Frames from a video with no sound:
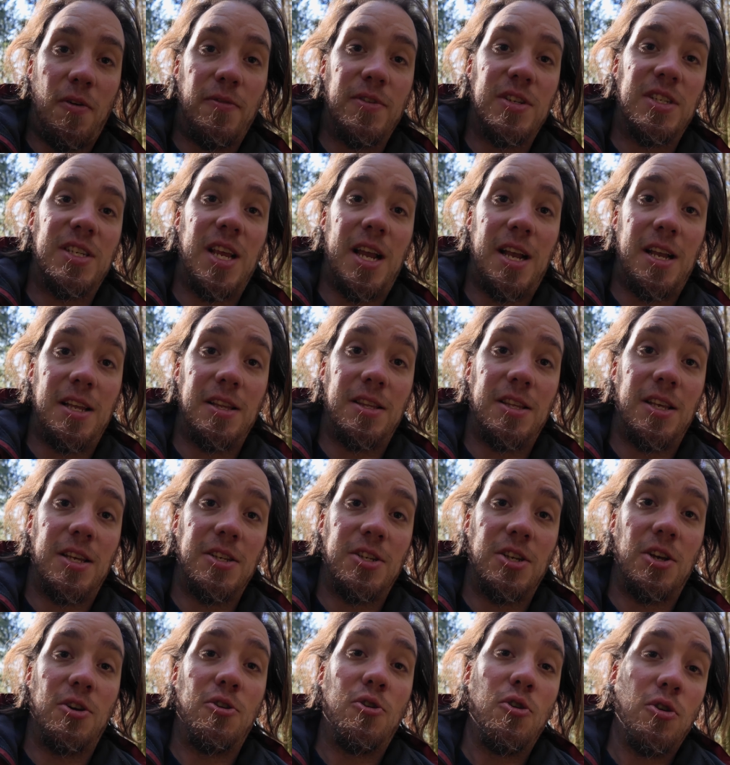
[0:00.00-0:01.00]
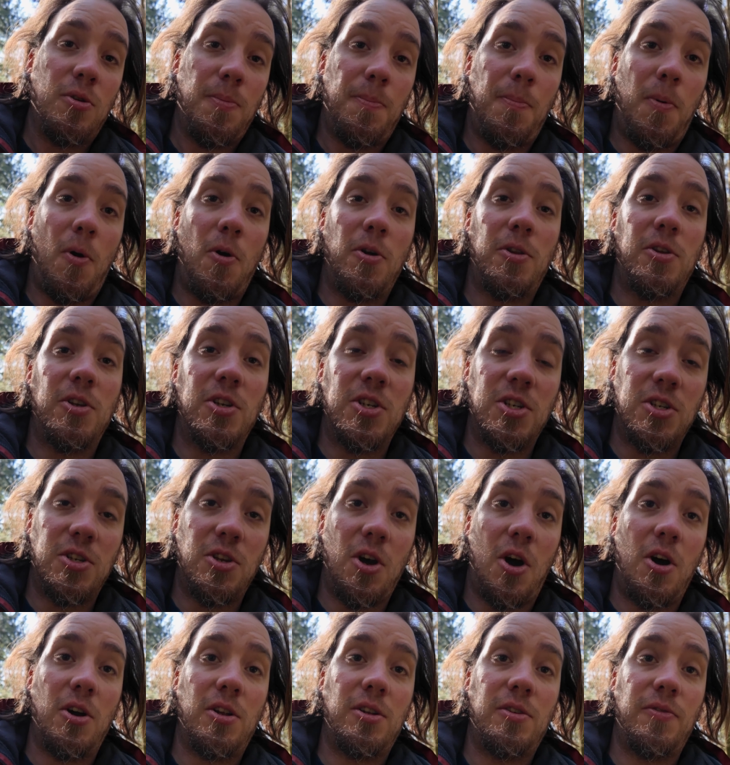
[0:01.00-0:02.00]
of a second is a good point to
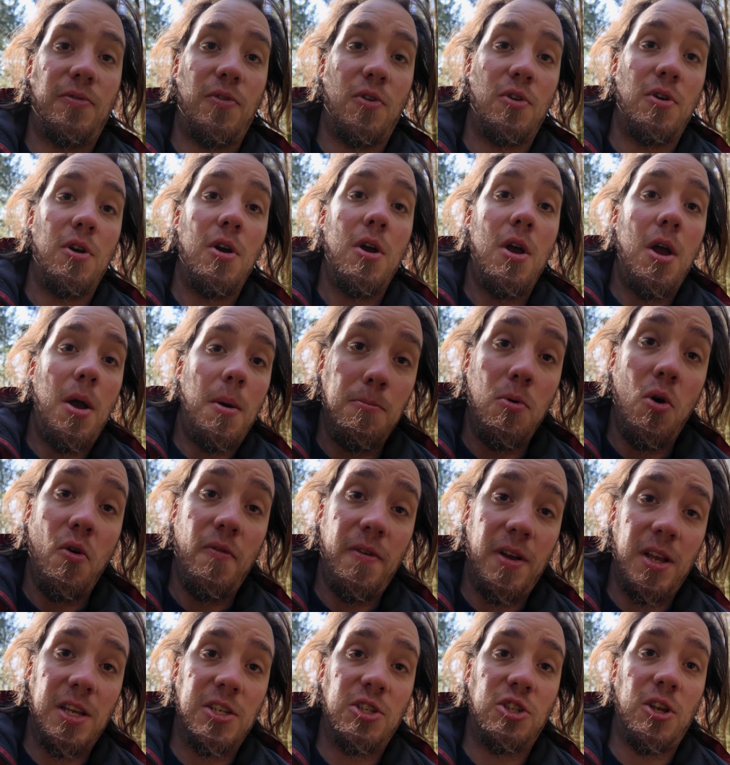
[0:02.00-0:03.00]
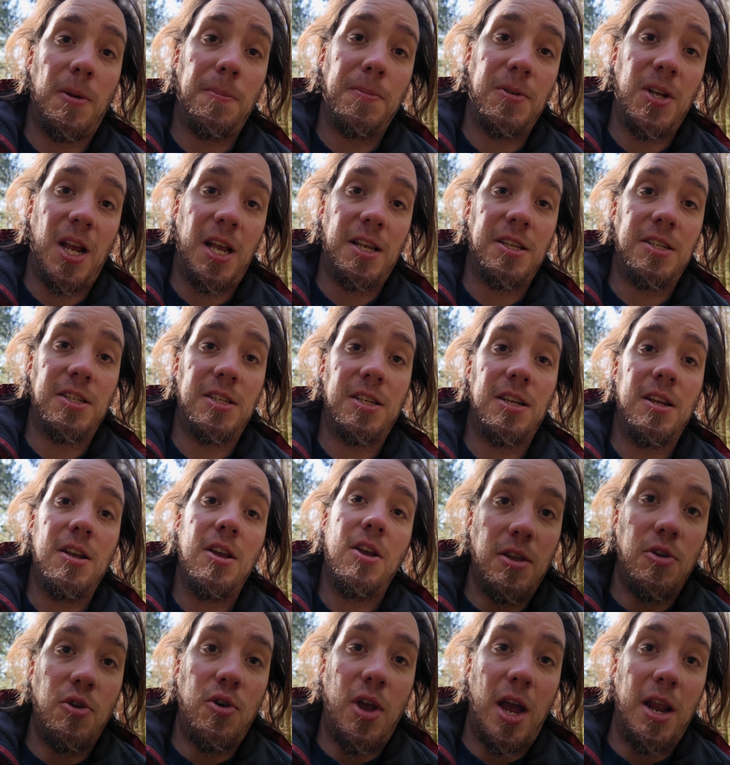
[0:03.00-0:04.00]
start for moving subjects.
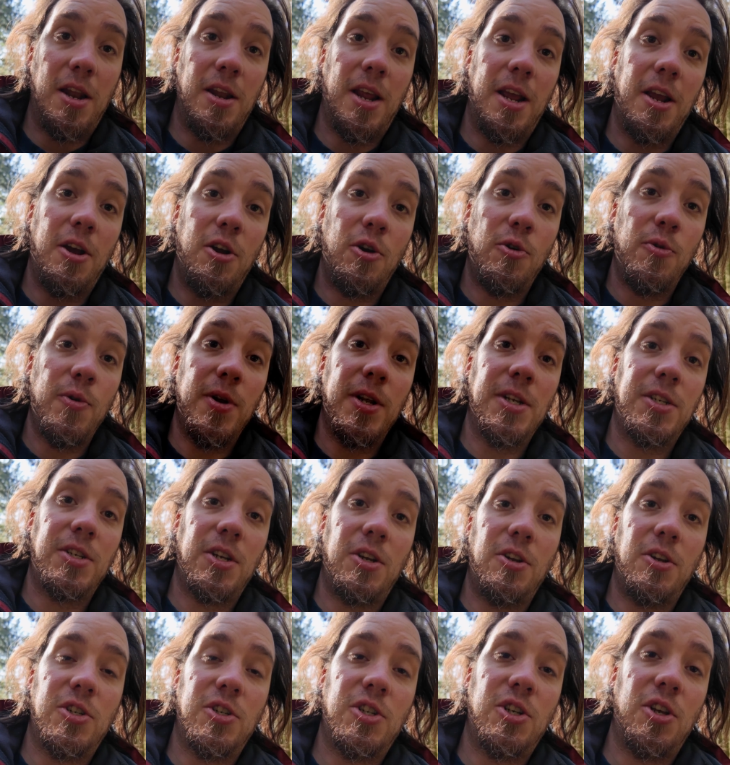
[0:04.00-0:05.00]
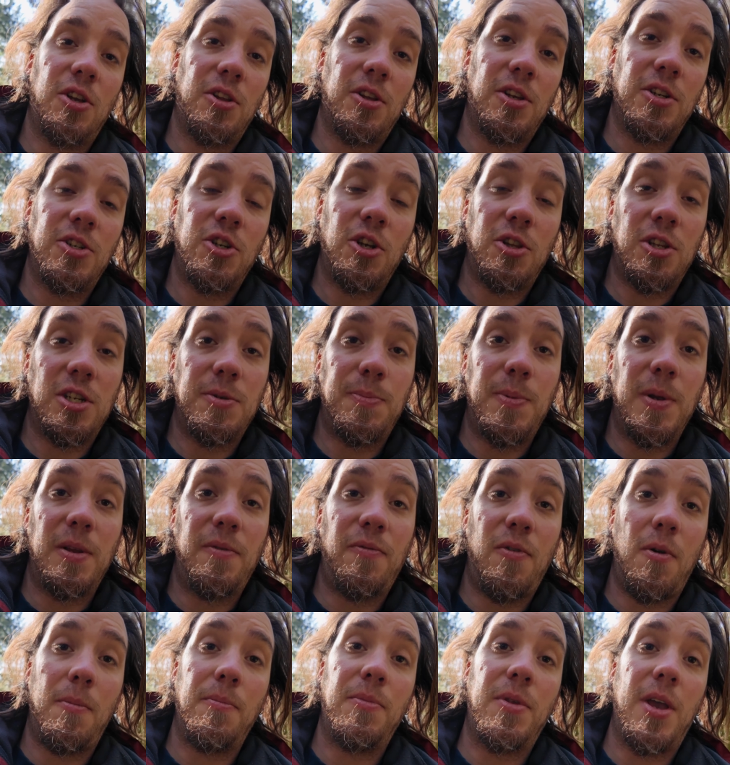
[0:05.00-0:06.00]
You can increase shutter speed
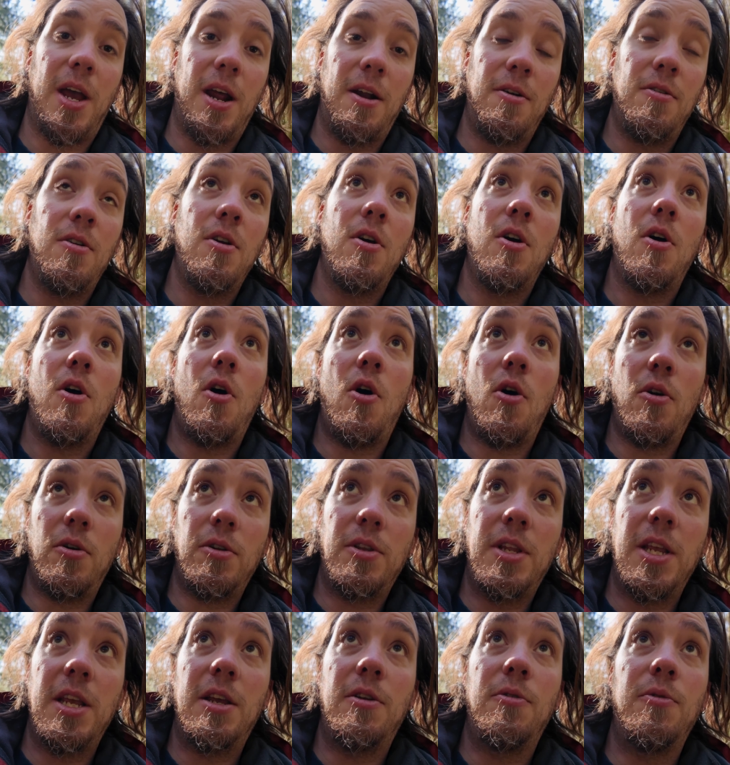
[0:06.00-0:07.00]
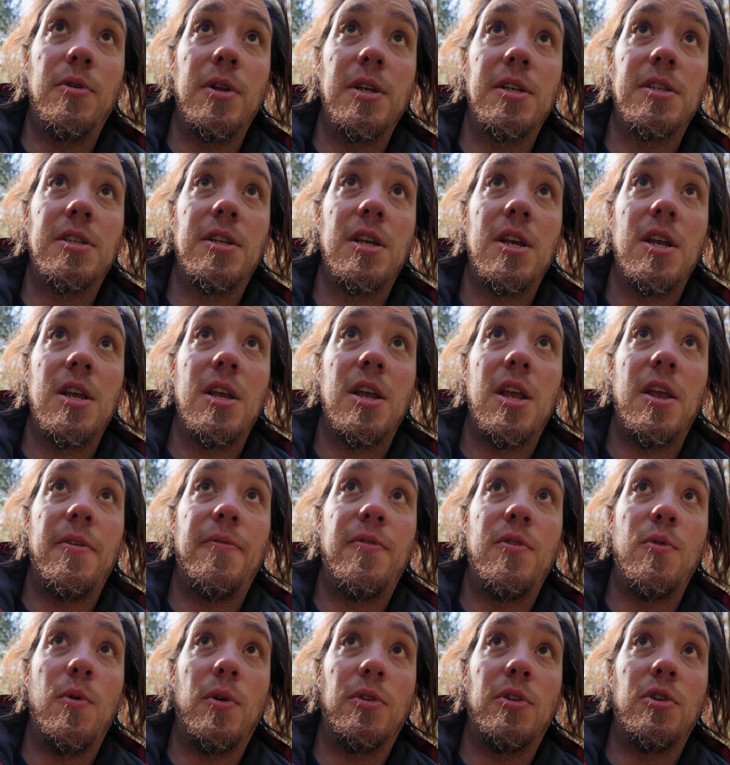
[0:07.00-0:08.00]
from there or decrease
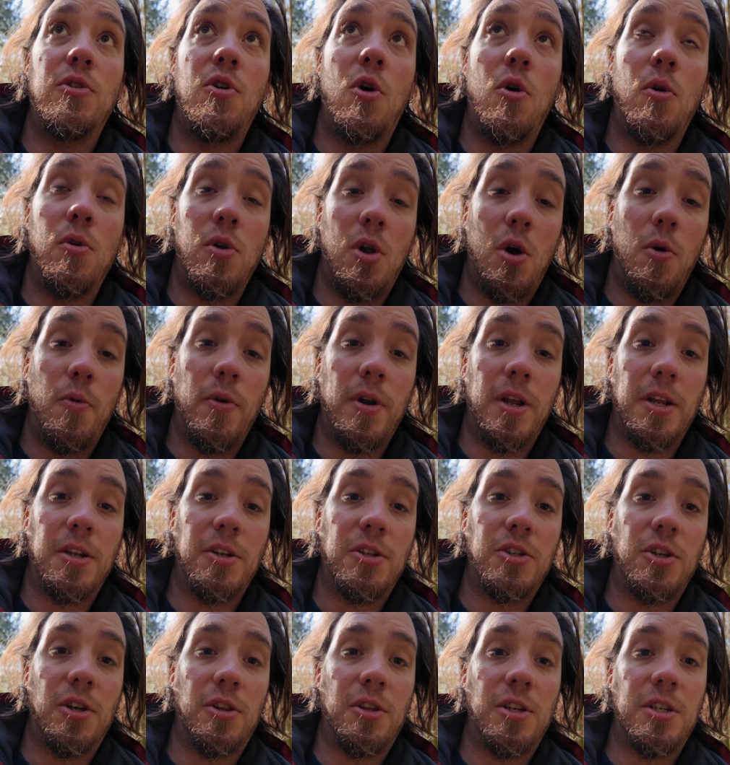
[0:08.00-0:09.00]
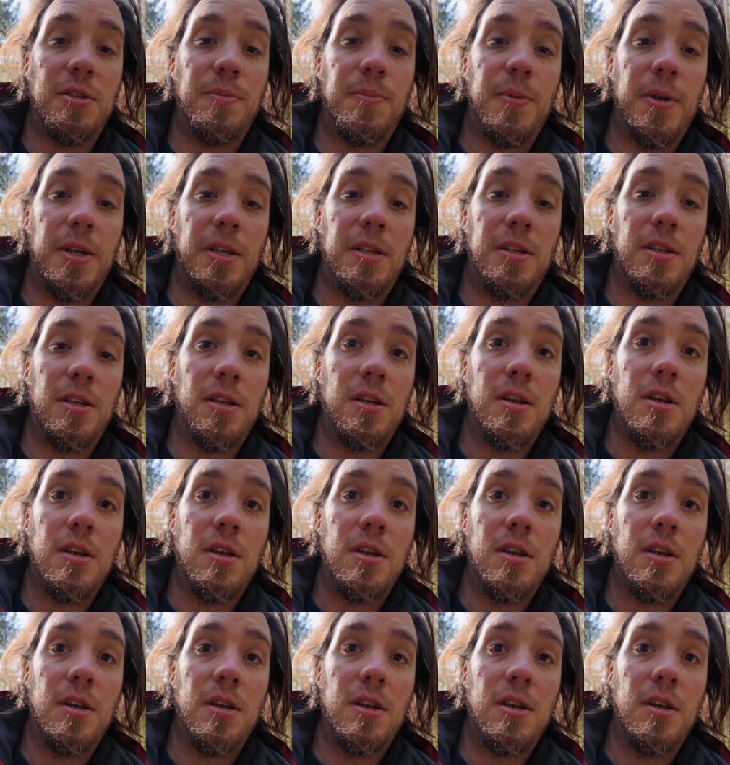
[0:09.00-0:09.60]
if you want to go lower in shutter speed.